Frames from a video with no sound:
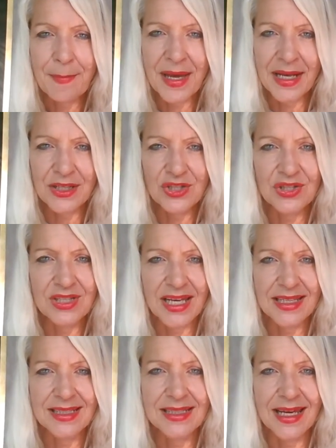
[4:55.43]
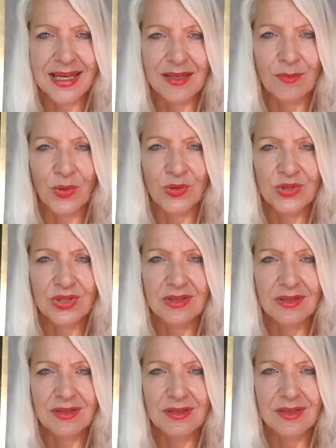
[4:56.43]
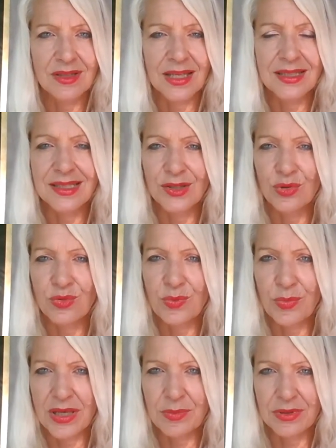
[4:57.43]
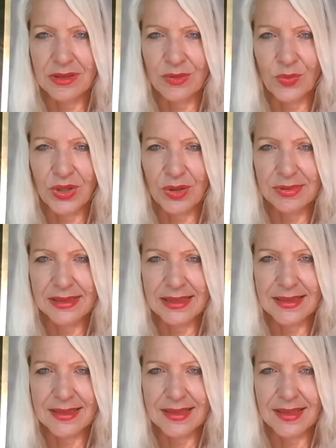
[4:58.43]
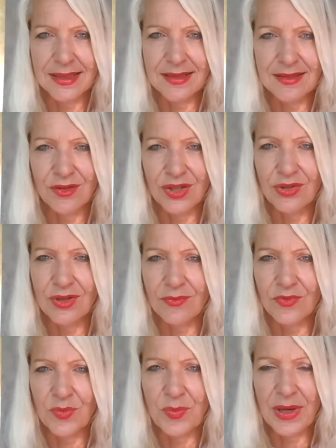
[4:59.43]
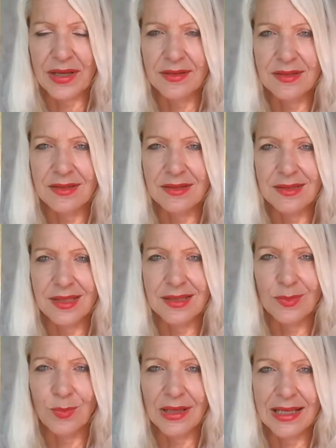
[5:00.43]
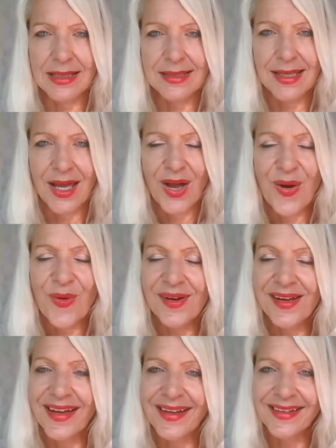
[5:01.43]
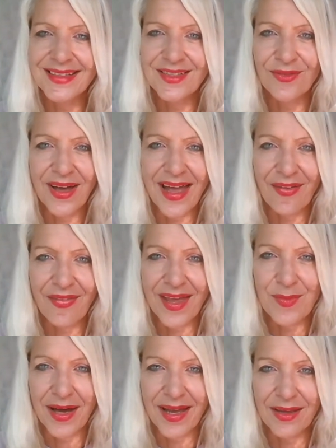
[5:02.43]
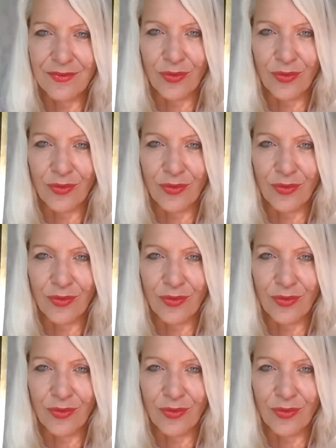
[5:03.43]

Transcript: manage your day-to-day -day emotions and deal with people in the workplace, yeah, so that you come from a balanced and centered place regardless of how they behave